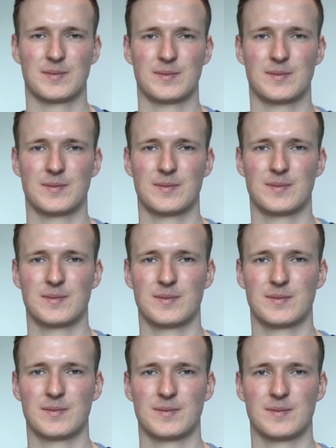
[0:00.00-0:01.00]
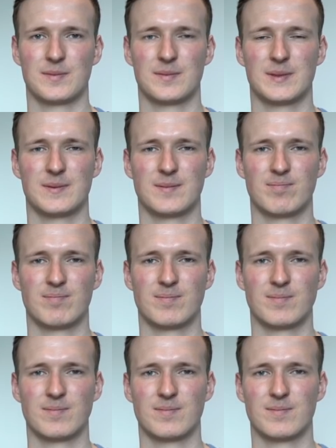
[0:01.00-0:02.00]

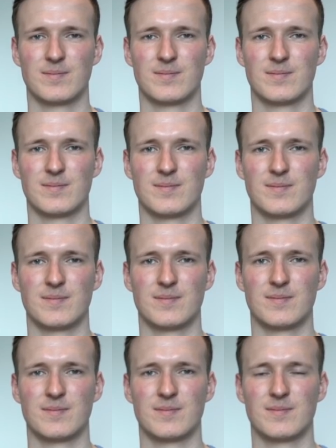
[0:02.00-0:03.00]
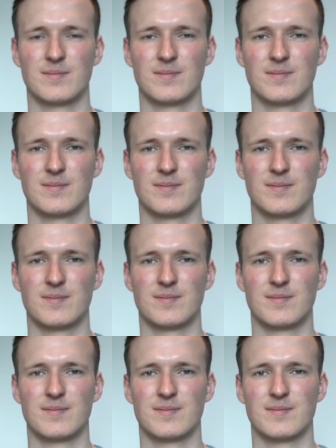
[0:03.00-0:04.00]

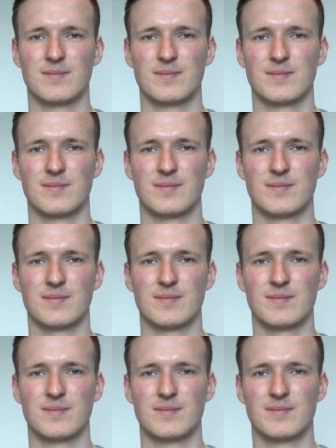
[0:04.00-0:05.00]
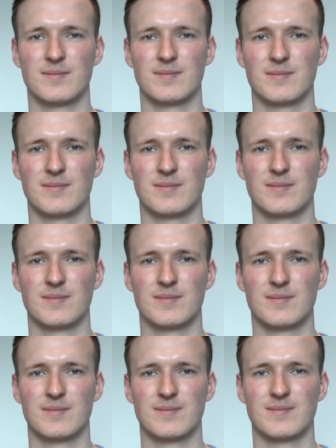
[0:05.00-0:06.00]

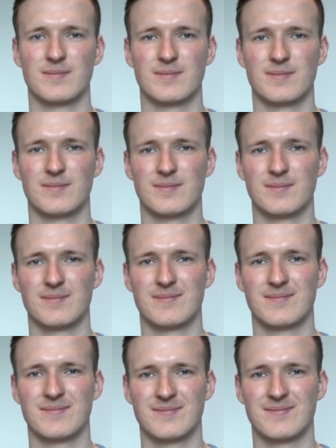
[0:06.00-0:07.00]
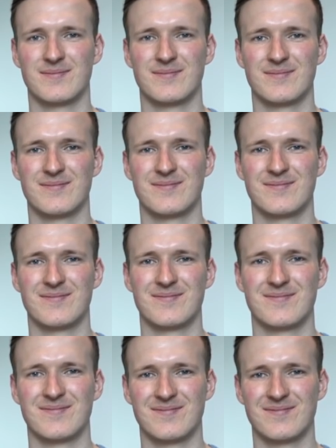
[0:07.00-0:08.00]

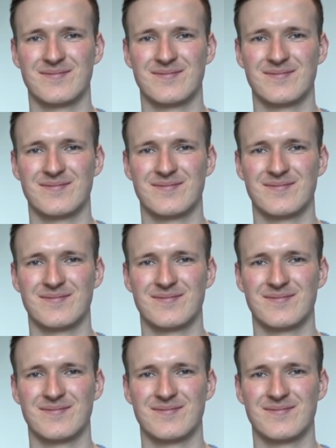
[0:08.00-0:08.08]
[no speech]